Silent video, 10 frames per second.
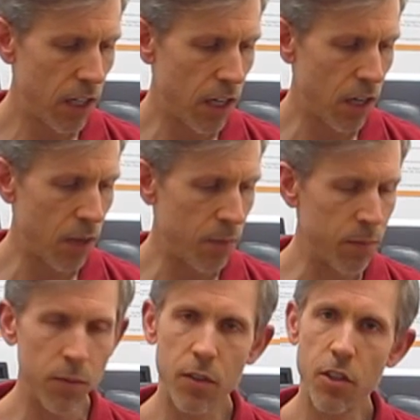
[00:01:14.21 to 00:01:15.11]

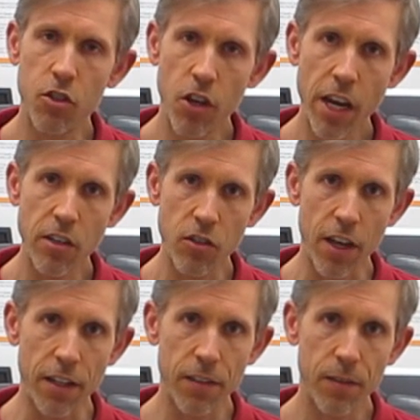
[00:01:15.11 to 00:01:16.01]
to change
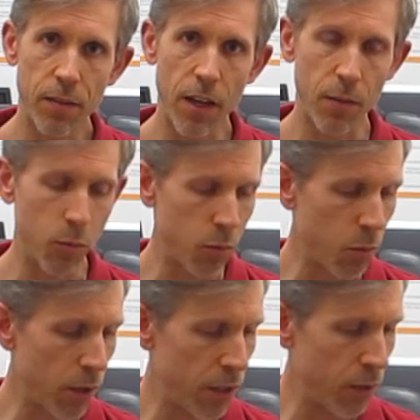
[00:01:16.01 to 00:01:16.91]
that, and
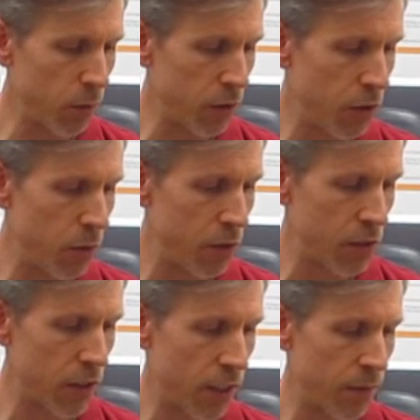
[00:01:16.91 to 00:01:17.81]
what you will do
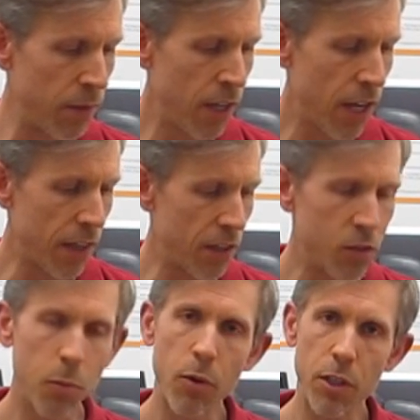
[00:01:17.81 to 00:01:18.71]
is at
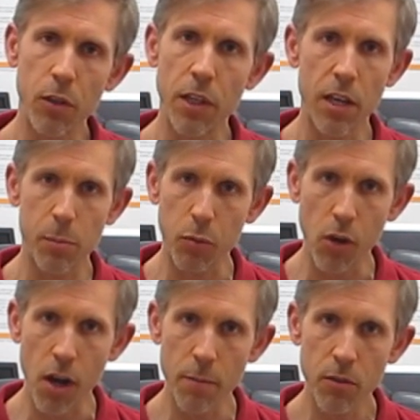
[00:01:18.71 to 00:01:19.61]
this point you'll get a
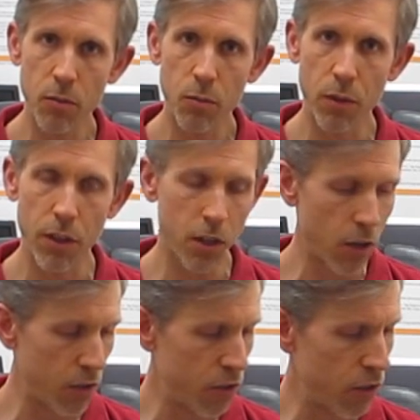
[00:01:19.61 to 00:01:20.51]
prompt with a
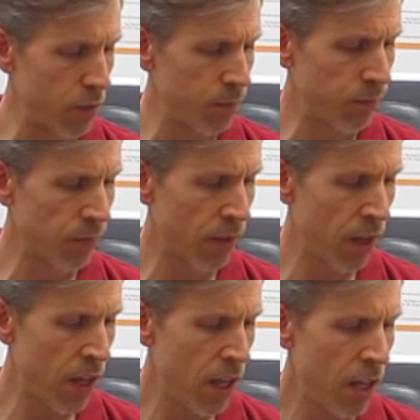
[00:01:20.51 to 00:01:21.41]
cursor.
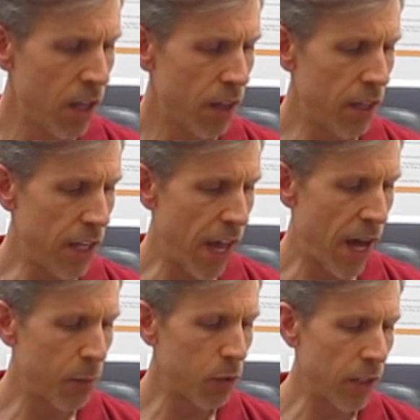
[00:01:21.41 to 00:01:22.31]
The
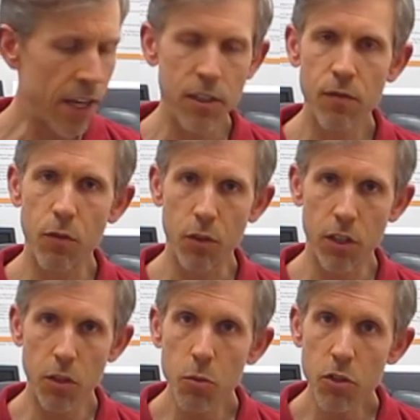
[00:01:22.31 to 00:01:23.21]
app will ask for
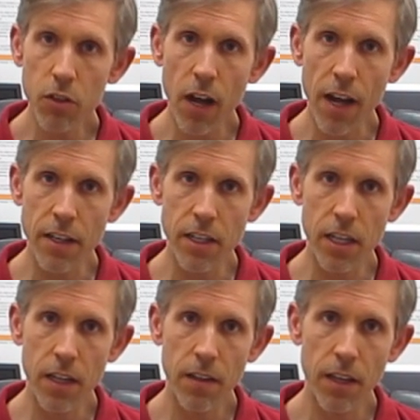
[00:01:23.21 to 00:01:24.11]
the user
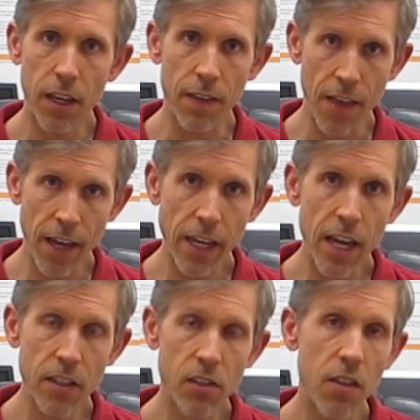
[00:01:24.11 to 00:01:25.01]
ID. In that
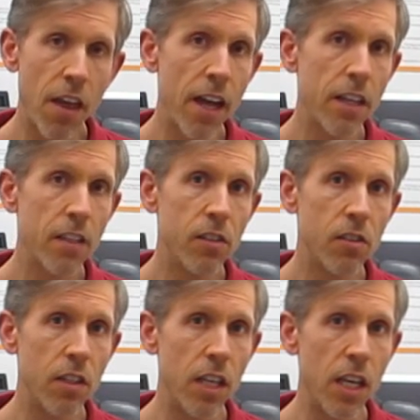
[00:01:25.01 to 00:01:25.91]
case, that
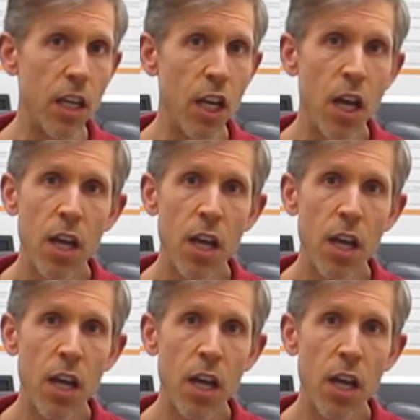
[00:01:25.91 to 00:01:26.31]
is the